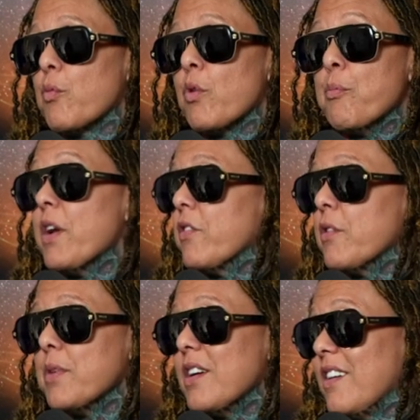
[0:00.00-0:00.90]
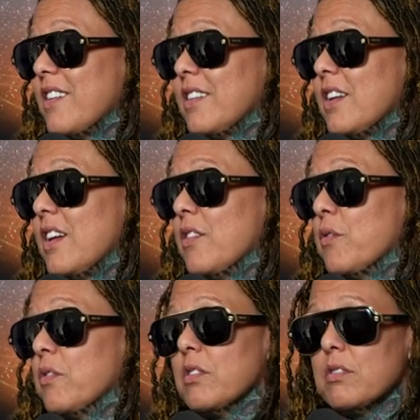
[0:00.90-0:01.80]
were better than me
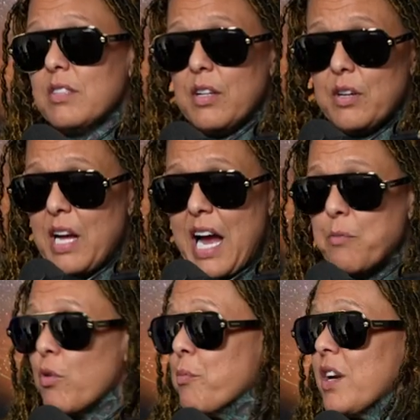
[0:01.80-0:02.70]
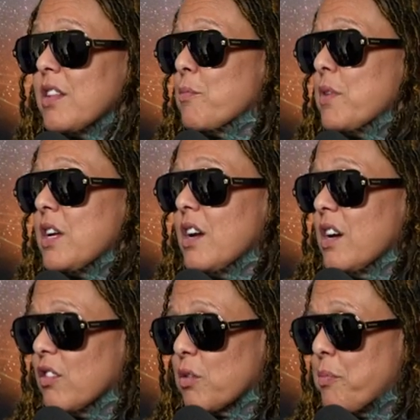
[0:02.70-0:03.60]
had more money than me,
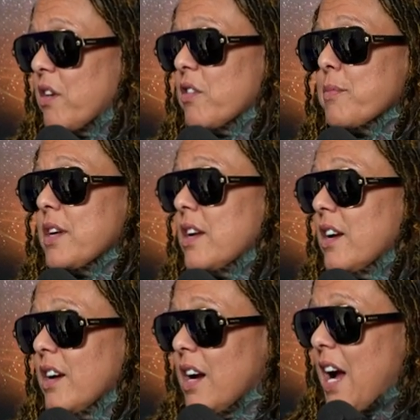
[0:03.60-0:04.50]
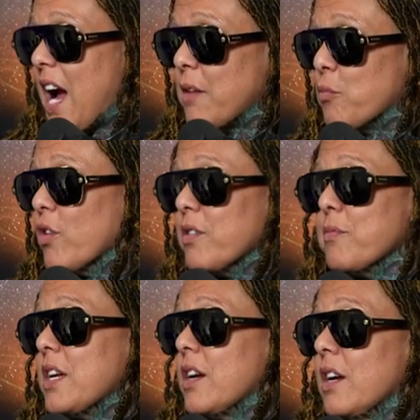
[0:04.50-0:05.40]
looked better than me, had more than
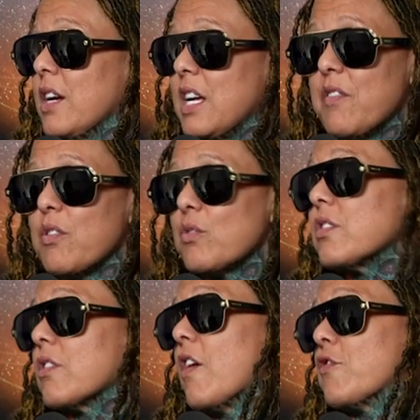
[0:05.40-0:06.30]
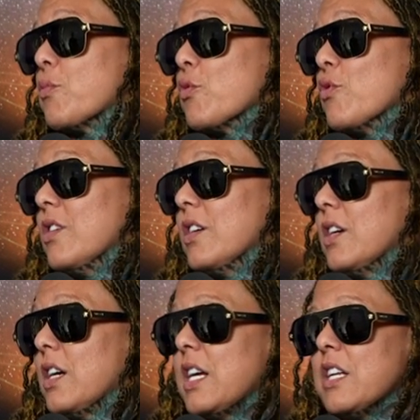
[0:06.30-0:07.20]
me, mm-hmm. even though it's uncomfortable.
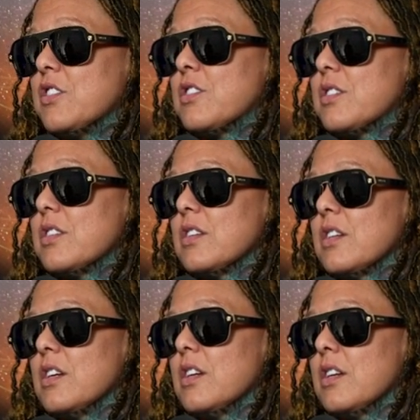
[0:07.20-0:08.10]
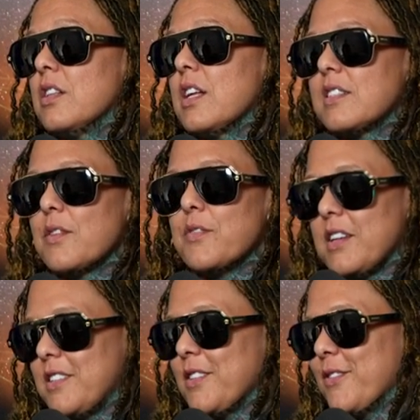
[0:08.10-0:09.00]
Yeah, it's they said
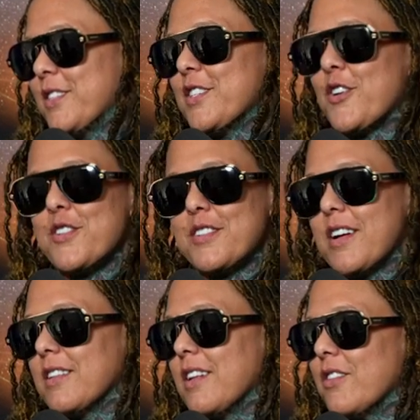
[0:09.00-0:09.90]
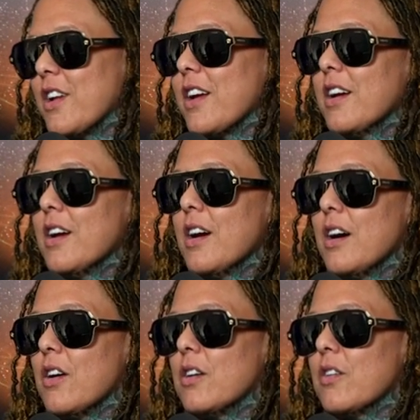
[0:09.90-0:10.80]
they said we just heard a saying the other day
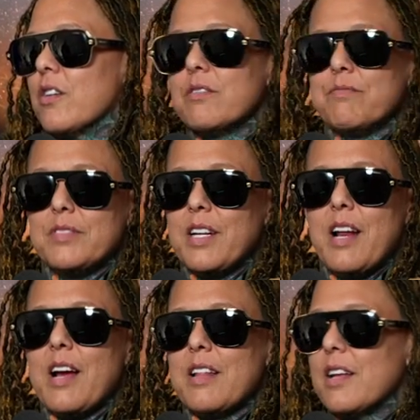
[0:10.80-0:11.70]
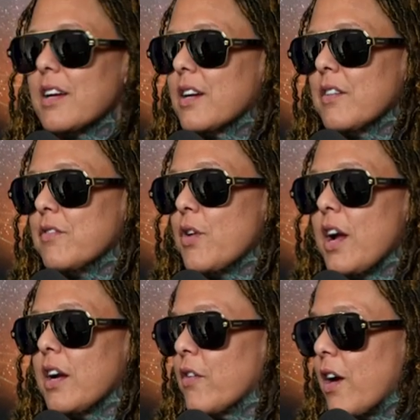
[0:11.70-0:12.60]
or today I think if you
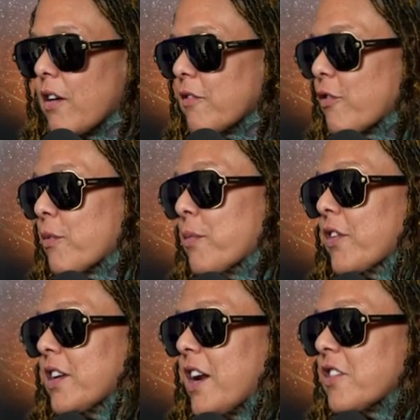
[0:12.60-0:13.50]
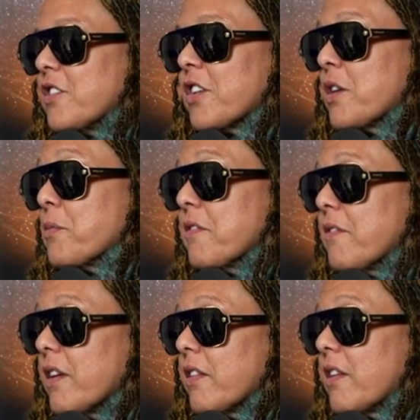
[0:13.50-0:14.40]
hang around four millionaires, you're going to be the
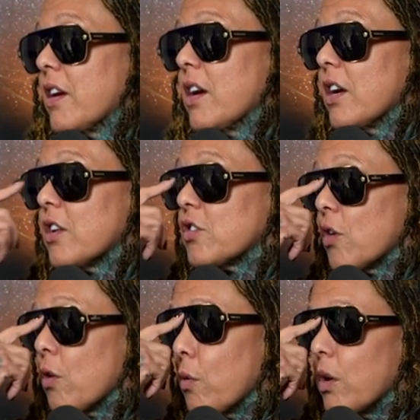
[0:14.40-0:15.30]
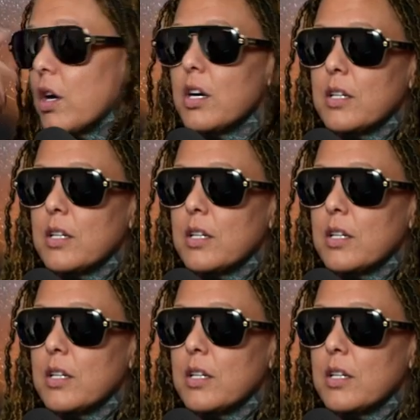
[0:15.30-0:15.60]
fifth. So